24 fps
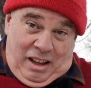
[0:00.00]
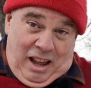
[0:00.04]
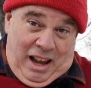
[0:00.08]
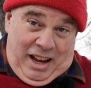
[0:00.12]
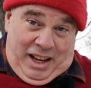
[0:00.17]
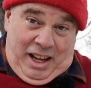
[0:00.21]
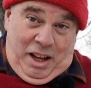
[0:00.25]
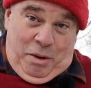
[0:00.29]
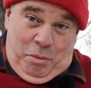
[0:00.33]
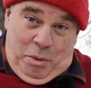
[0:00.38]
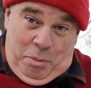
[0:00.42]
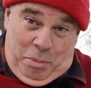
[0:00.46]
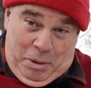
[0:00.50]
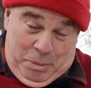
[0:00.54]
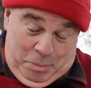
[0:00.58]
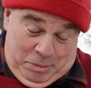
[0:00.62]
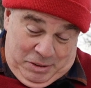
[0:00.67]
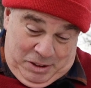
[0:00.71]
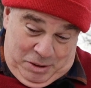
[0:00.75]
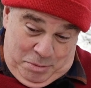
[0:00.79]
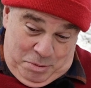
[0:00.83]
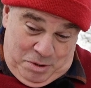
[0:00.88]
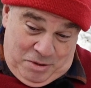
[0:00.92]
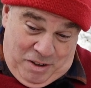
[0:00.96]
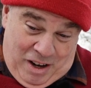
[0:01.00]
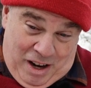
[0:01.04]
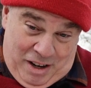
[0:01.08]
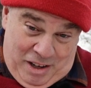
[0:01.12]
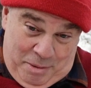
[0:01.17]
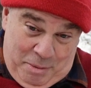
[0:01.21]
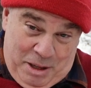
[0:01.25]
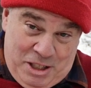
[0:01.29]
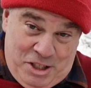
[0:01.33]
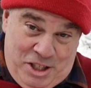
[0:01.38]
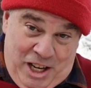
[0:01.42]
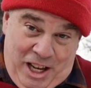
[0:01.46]
like it when people subscribe
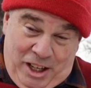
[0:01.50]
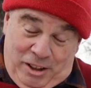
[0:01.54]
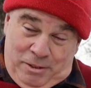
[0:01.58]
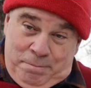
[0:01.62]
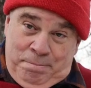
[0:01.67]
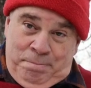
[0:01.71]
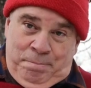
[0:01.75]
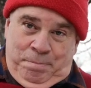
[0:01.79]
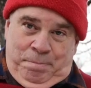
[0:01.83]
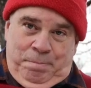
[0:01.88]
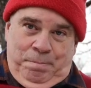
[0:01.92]
to my channel.